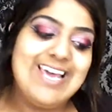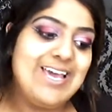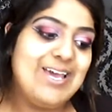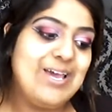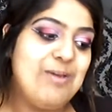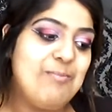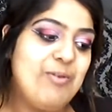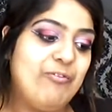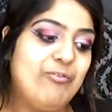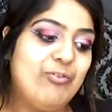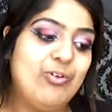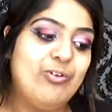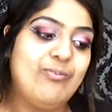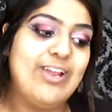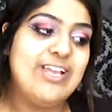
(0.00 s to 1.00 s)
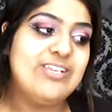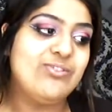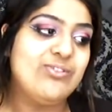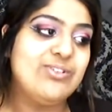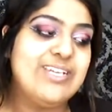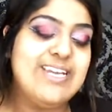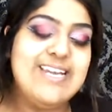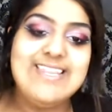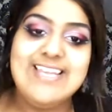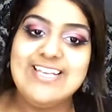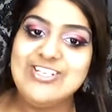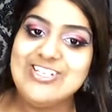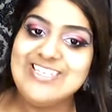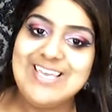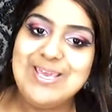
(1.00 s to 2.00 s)
um, a full face routine, then
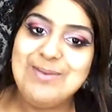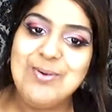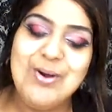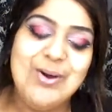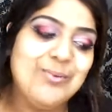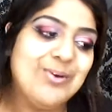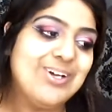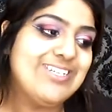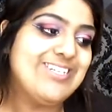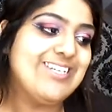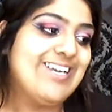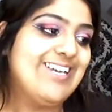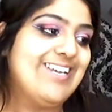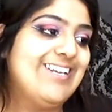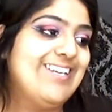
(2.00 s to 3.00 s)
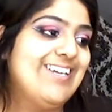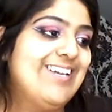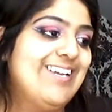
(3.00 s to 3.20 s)
just keep on watching.